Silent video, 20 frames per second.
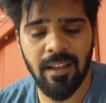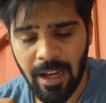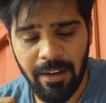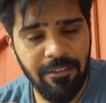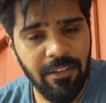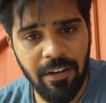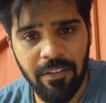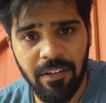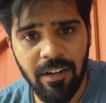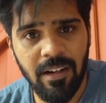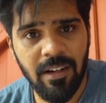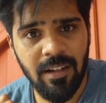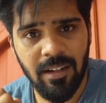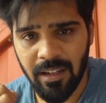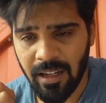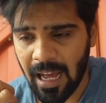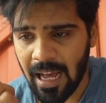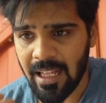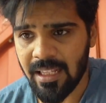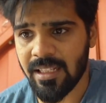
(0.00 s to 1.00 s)
I've
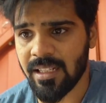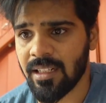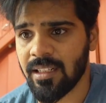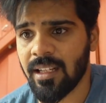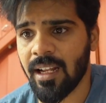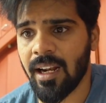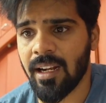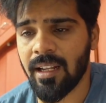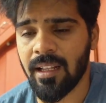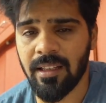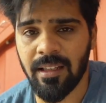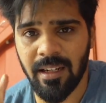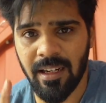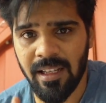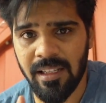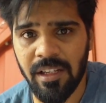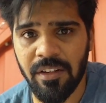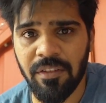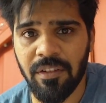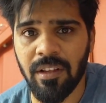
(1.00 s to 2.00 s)
never answered that. The
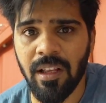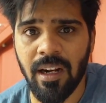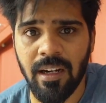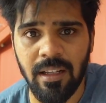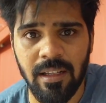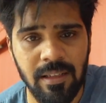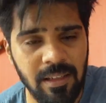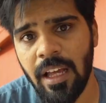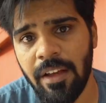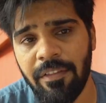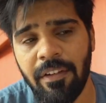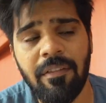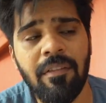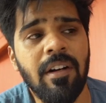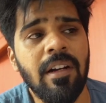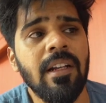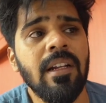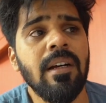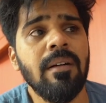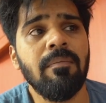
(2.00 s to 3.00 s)
reason for that is if I've
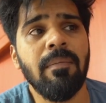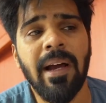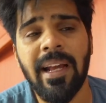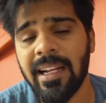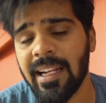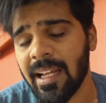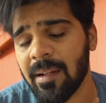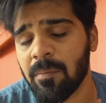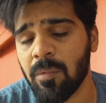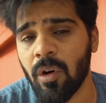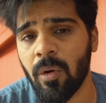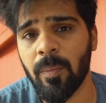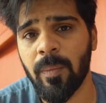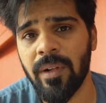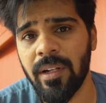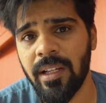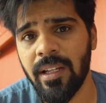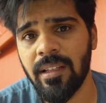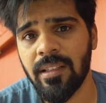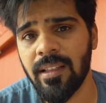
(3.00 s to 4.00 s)
ridden a bike like
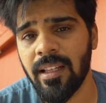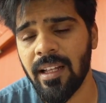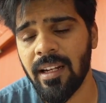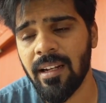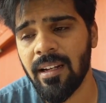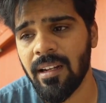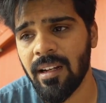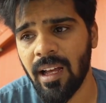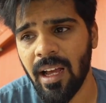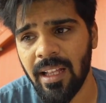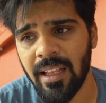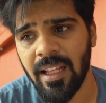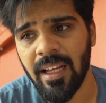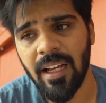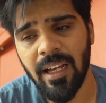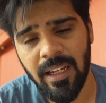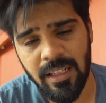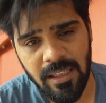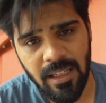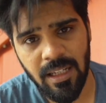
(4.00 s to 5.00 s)
properly, then I think
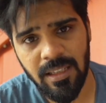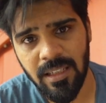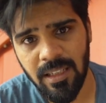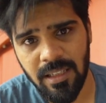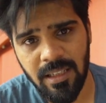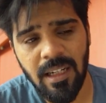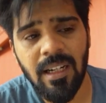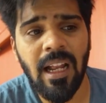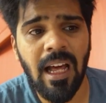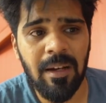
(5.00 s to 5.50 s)
I can suggest it.